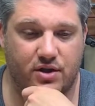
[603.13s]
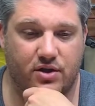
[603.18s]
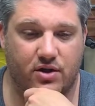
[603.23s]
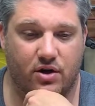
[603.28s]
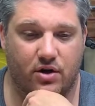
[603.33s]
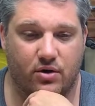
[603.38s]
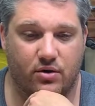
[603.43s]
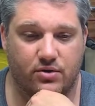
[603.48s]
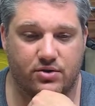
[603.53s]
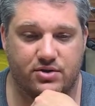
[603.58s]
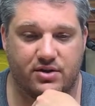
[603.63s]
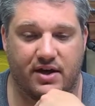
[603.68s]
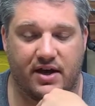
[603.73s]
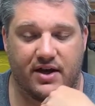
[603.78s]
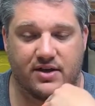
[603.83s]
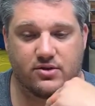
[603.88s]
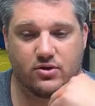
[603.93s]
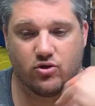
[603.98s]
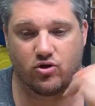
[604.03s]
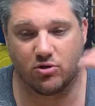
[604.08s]
coach that
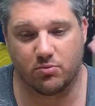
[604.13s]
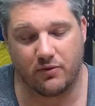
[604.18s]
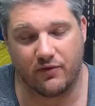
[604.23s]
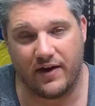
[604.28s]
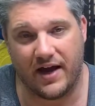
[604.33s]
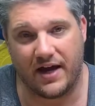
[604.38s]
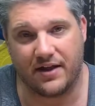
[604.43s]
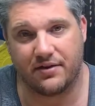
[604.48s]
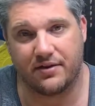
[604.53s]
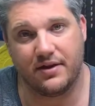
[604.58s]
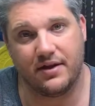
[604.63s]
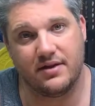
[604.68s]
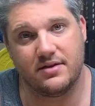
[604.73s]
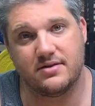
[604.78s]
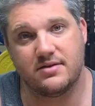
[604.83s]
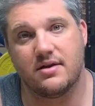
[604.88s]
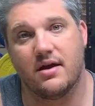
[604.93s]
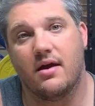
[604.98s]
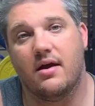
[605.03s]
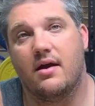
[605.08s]
has a group of athletes
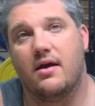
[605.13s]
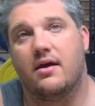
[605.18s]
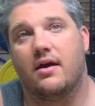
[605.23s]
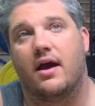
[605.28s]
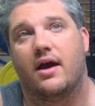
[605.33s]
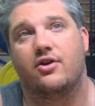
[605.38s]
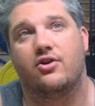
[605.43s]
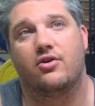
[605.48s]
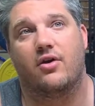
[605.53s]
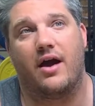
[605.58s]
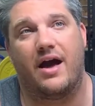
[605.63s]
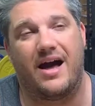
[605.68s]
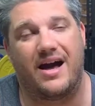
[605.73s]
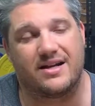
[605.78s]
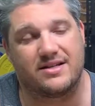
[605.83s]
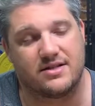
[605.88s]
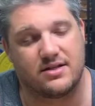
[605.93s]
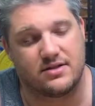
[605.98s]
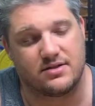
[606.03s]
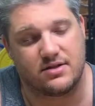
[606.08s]
and your
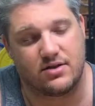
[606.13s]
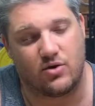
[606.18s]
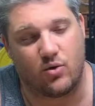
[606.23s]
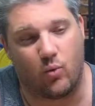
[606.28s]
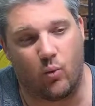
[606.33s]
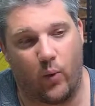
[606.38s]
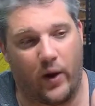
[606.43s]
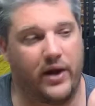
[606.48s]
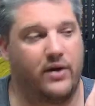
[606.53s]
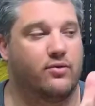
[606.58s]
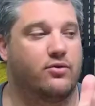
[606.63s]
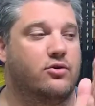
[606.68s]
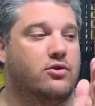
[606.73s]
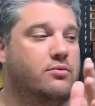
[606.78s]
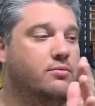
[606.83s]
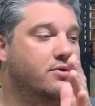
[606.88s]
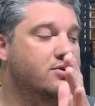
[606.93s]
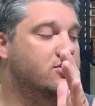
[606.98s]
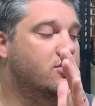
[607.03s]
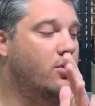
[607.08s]
access to the weight room
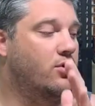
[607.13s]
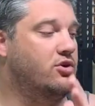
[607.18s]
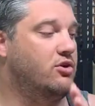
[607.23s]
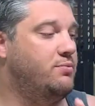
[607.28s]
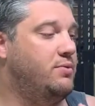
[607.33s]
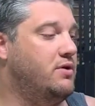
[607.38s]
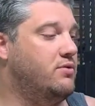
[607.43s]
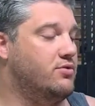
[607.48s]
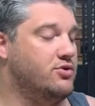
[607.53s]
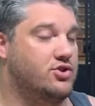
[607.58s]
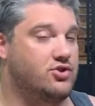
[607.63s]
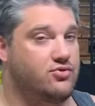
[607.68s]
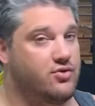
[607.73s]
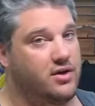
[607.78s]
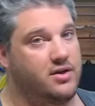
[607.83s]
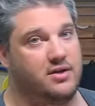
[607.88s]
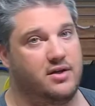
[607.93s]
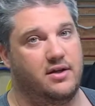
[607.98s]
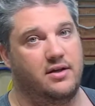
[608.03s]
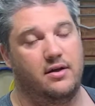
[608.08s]
is going to be
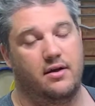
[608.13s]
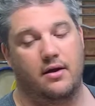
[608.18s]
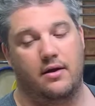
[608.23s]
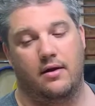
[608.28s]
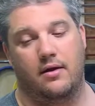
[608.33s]
restricted,